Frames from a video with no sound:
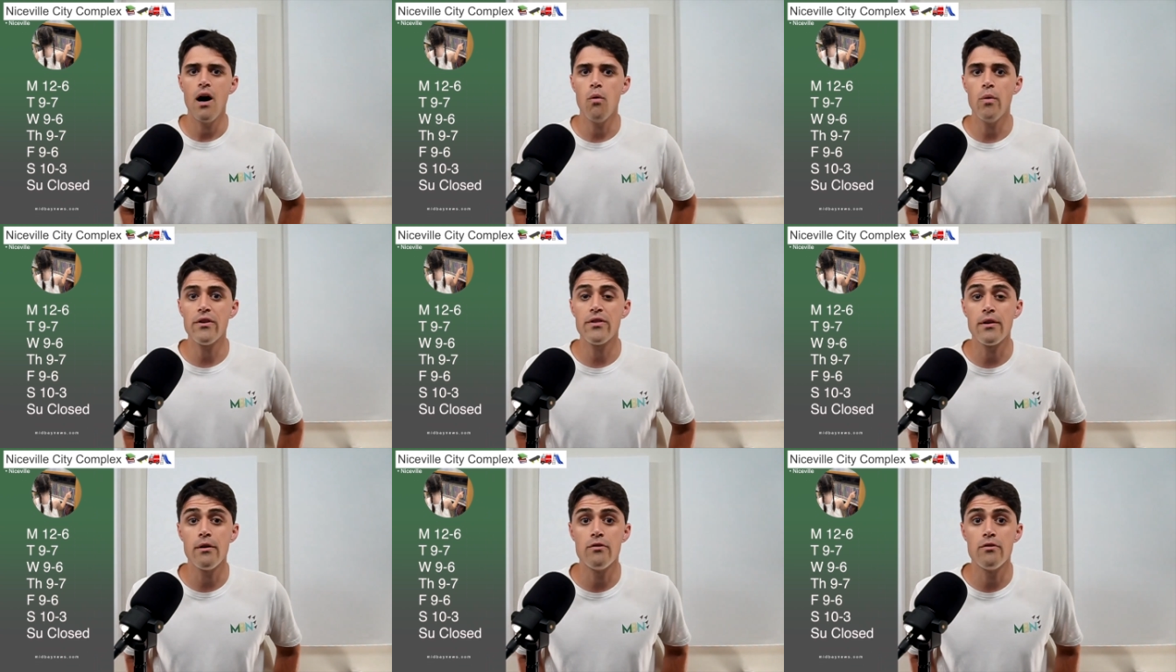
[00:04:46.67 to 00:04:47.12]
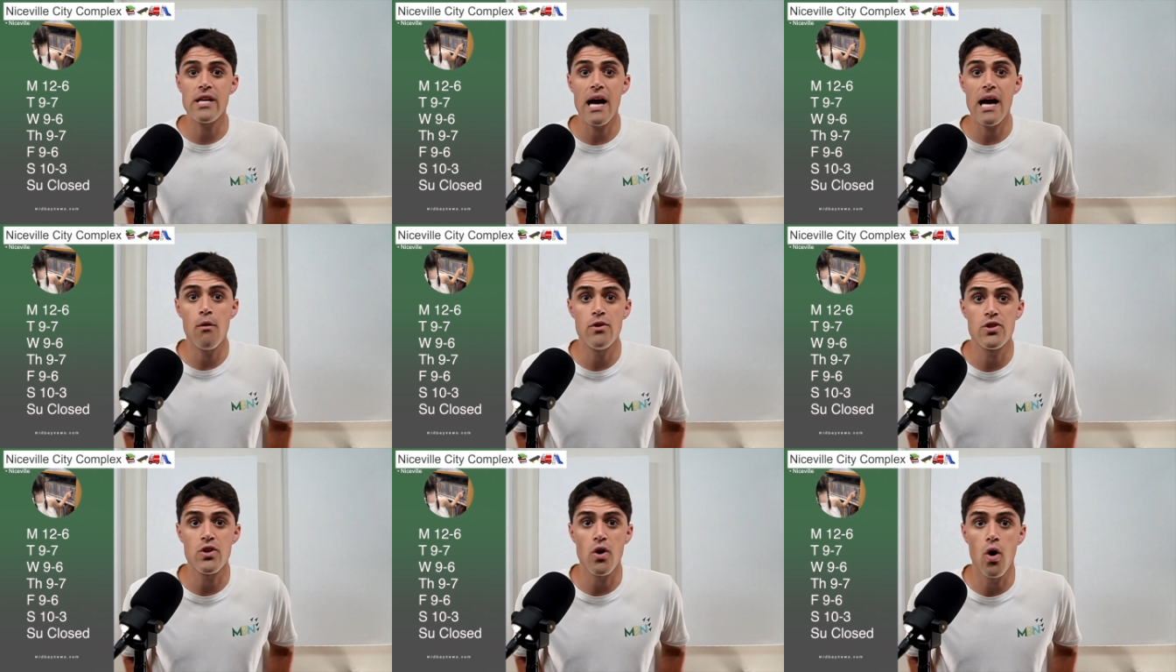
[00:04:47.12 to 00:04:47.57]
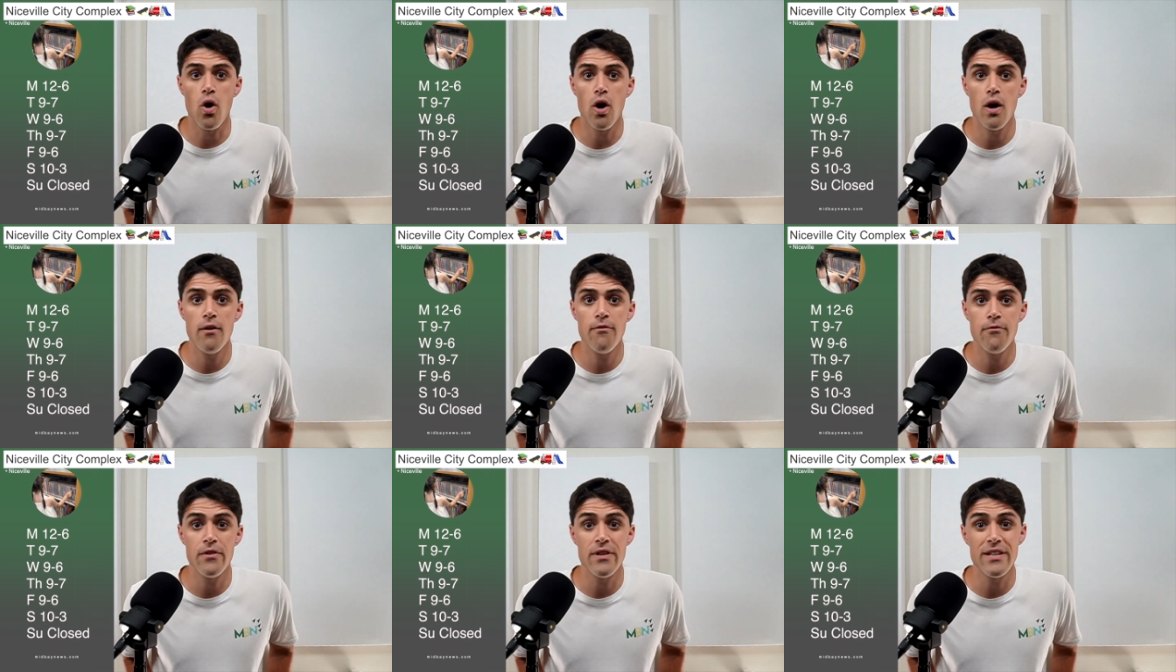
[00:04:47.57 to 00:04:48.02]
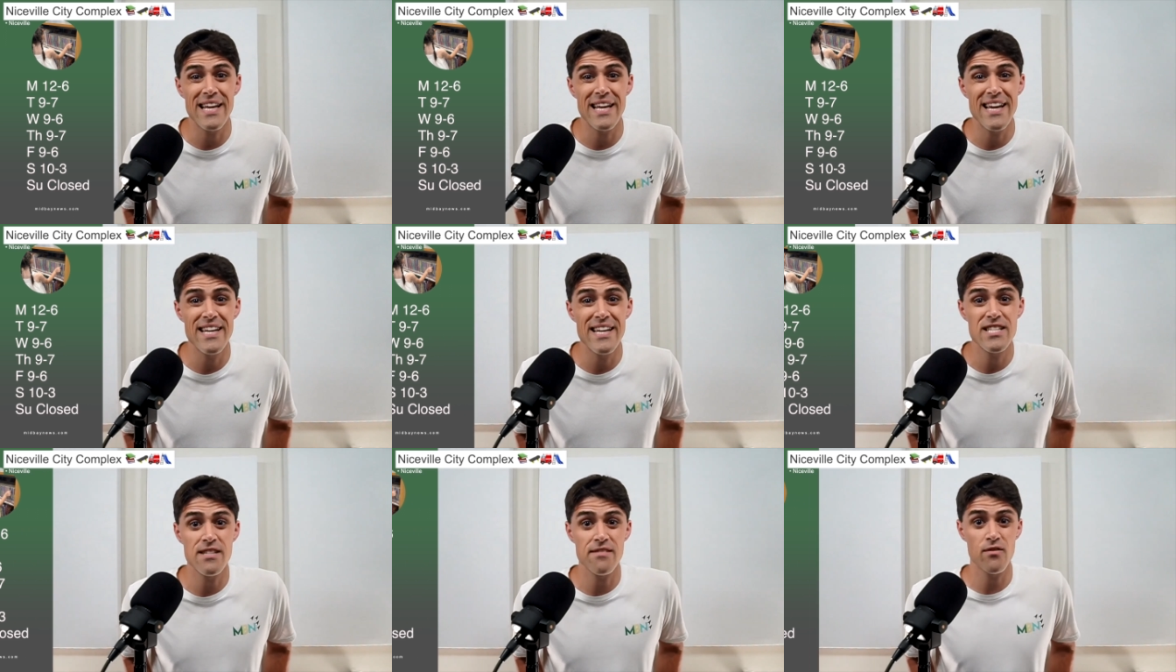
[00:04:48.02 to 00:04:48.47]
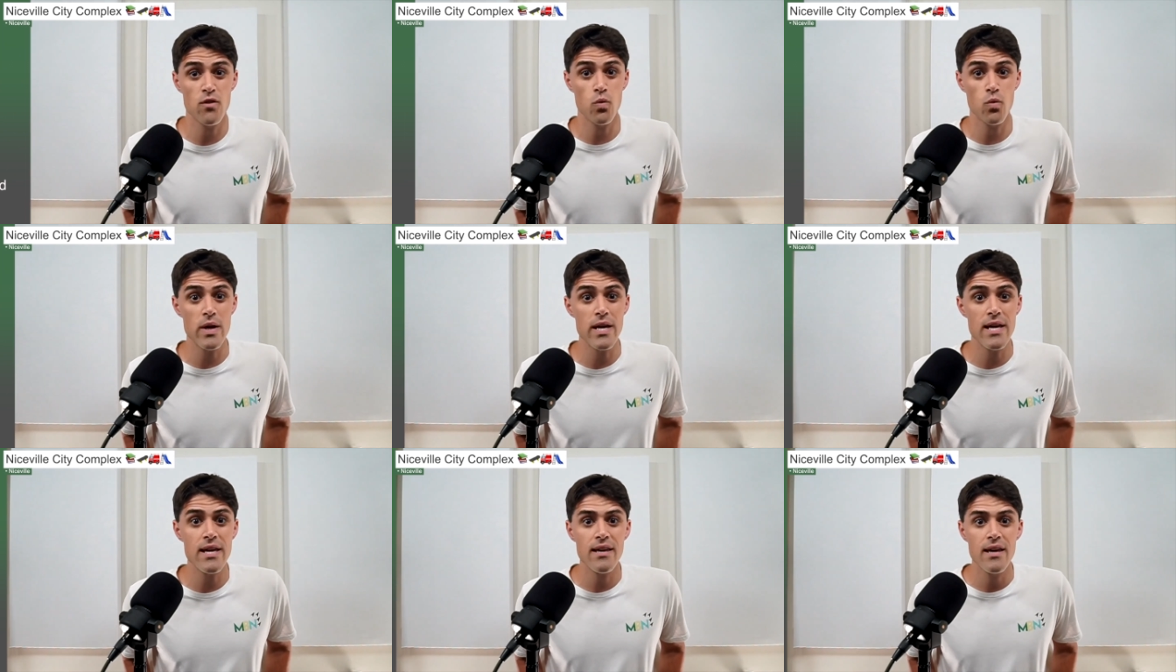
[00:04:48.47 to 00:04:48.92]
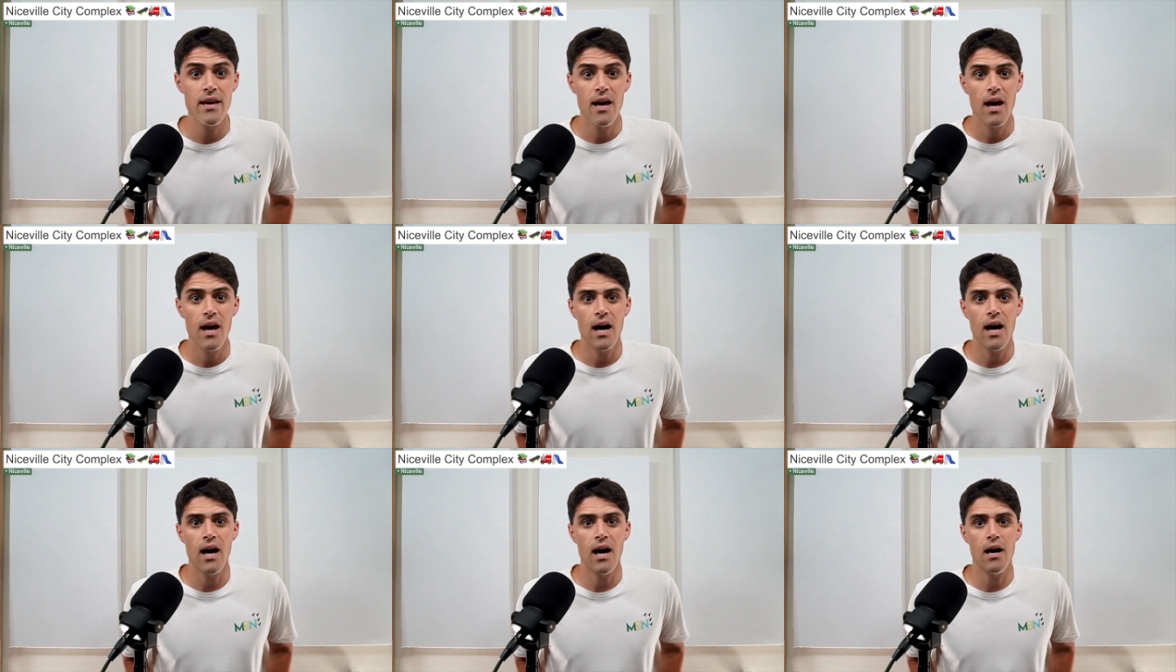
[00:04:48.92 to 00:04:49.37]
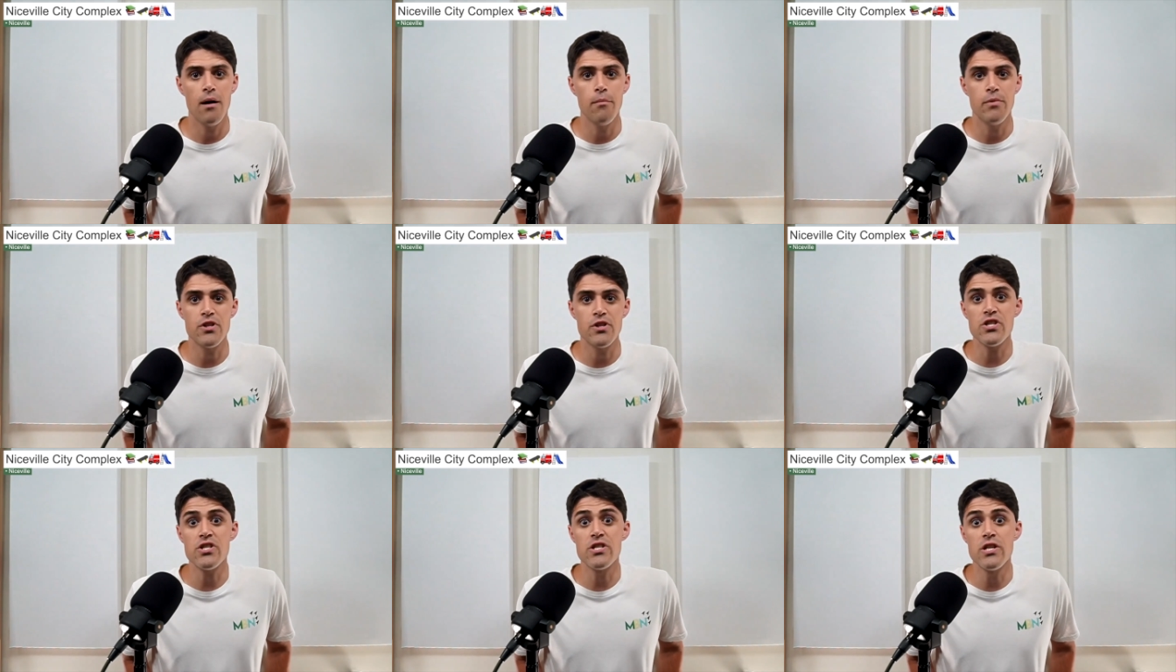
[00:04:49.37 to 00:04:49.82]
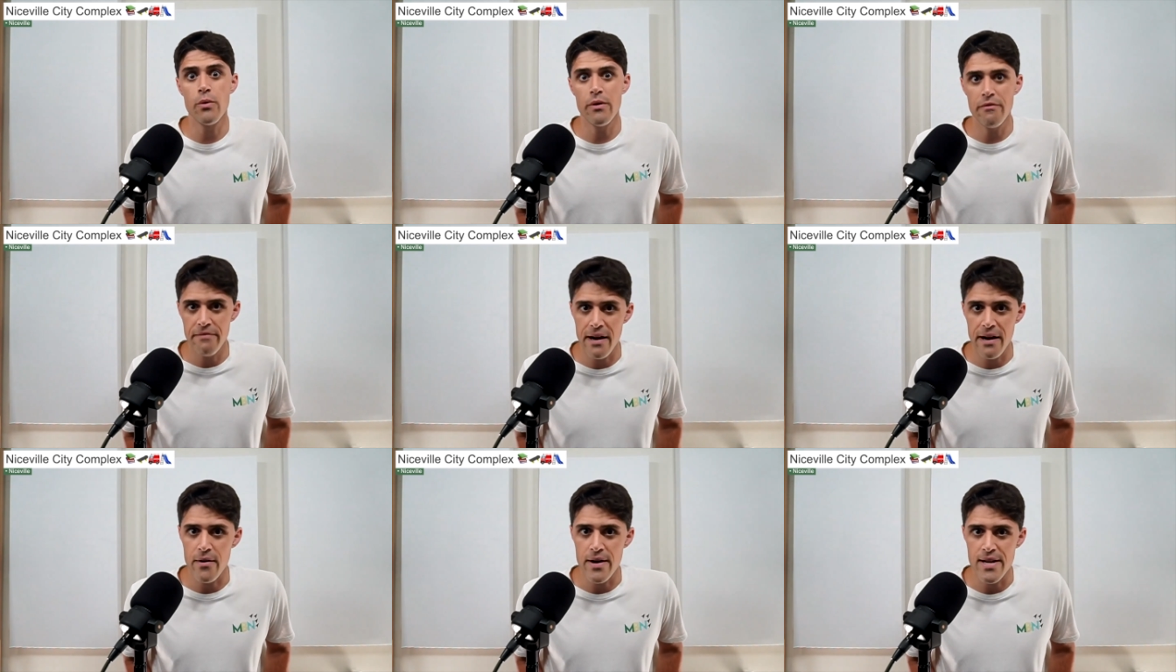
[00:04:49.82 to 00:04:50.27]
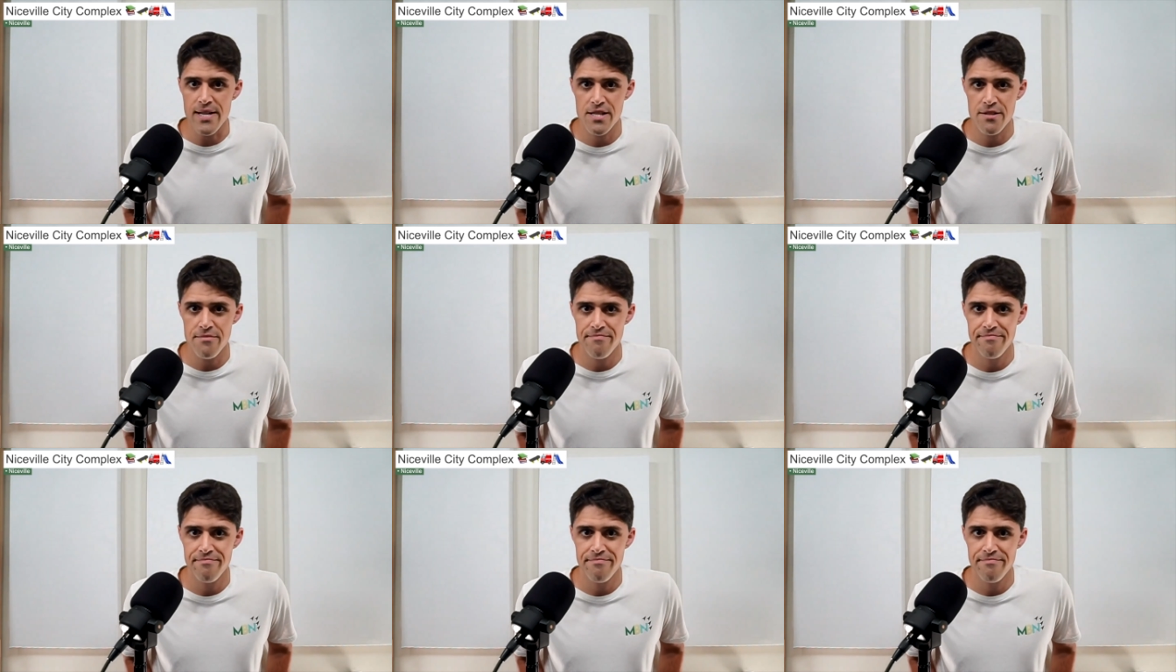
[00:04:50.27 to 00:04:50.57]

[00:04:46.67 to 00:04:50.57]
what those hours are for the days of the week, uh, but just know it varies.